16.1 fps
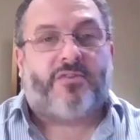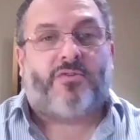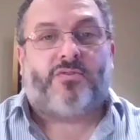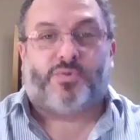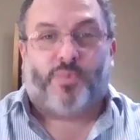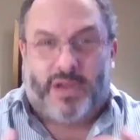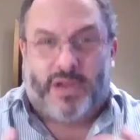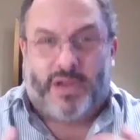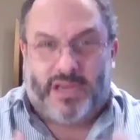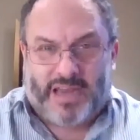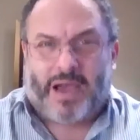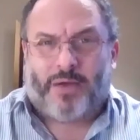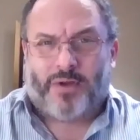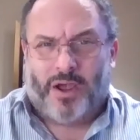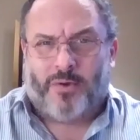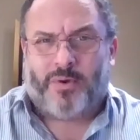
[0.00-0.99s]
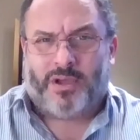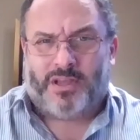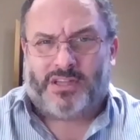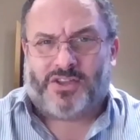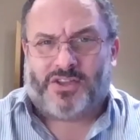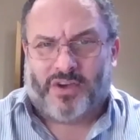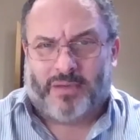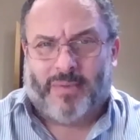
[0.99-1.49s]
And of course, we now know
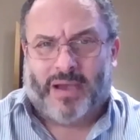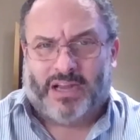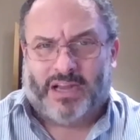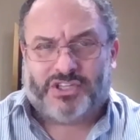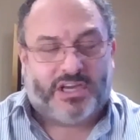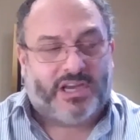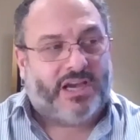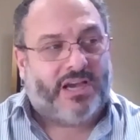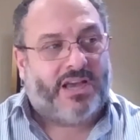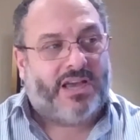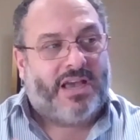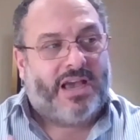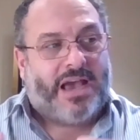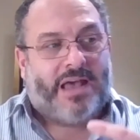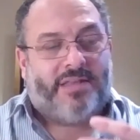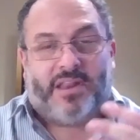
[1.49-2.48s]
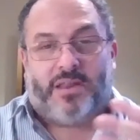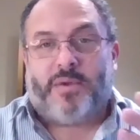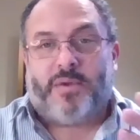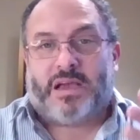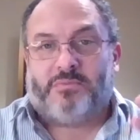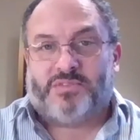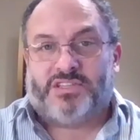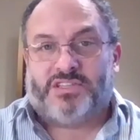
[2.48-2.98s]
he's not imagining it. And then it
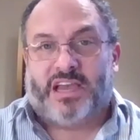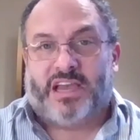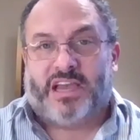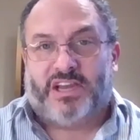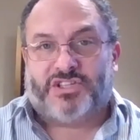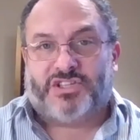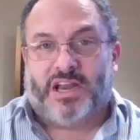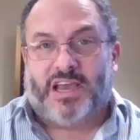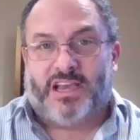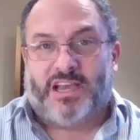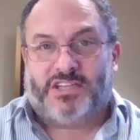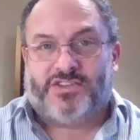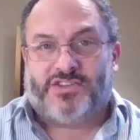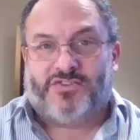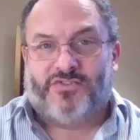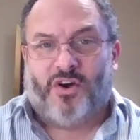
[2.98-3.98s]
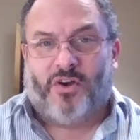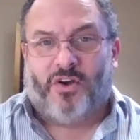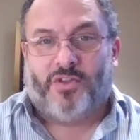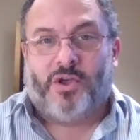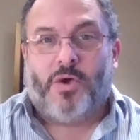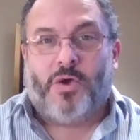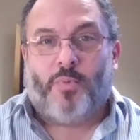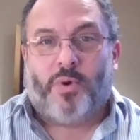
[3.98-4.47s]
becomes a danger later on
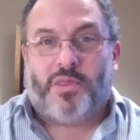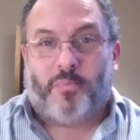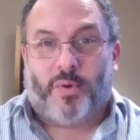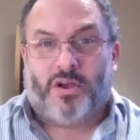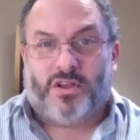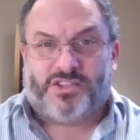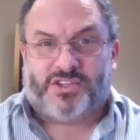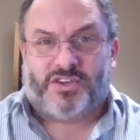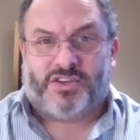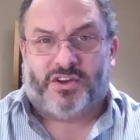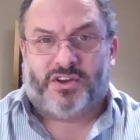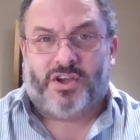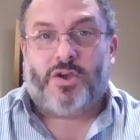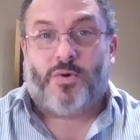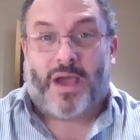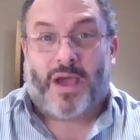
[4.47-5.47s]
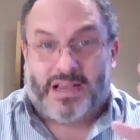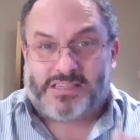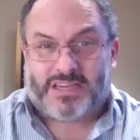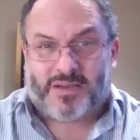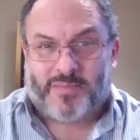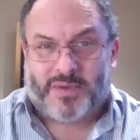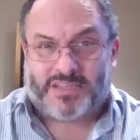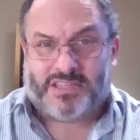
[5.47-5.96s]
when the person who has
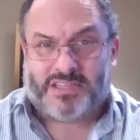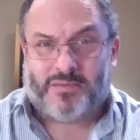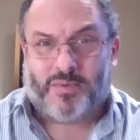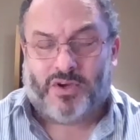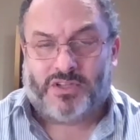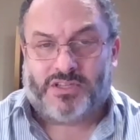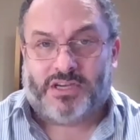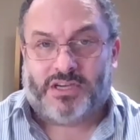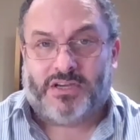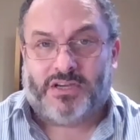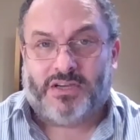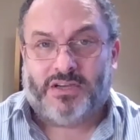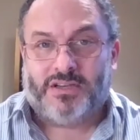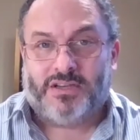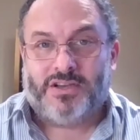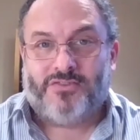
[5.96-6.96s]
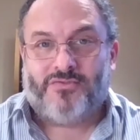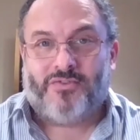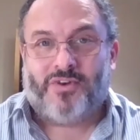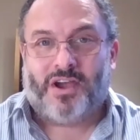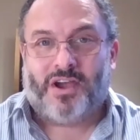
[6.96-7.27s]
committed the murder, right,